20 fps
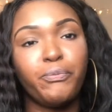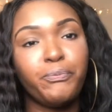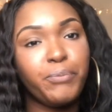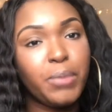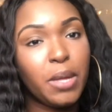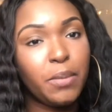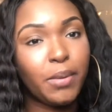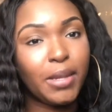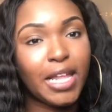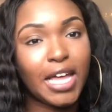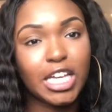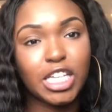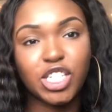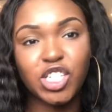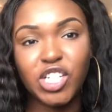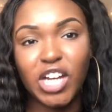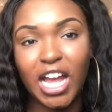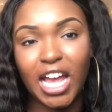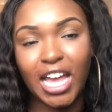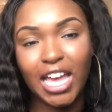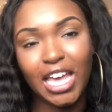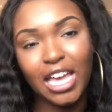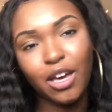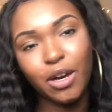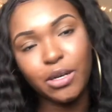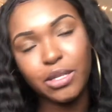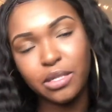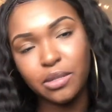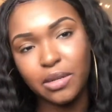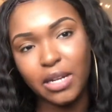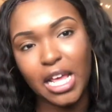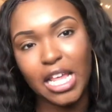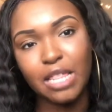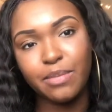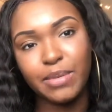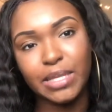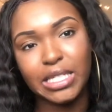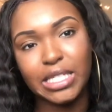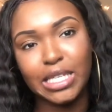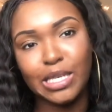people like Dre, he goes to an
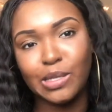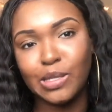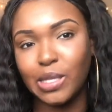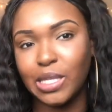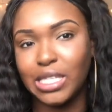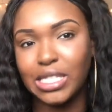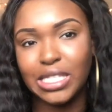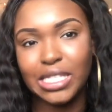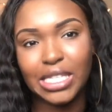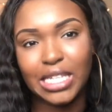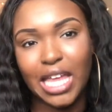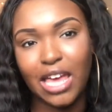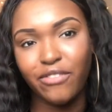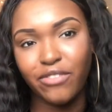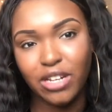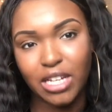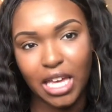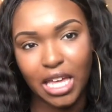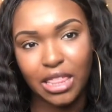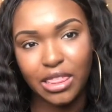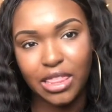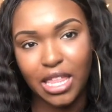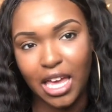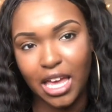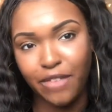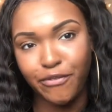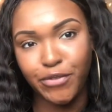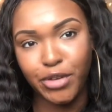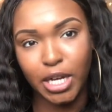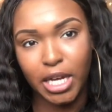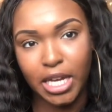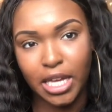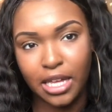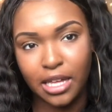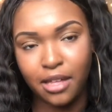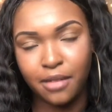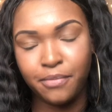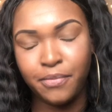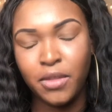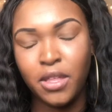HBCU, so this is an everyday thing for
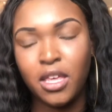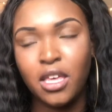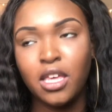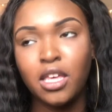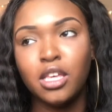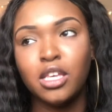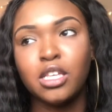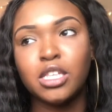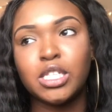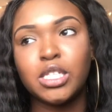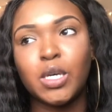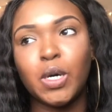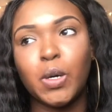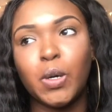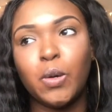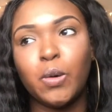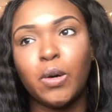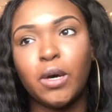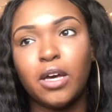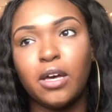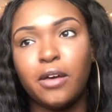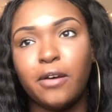him. So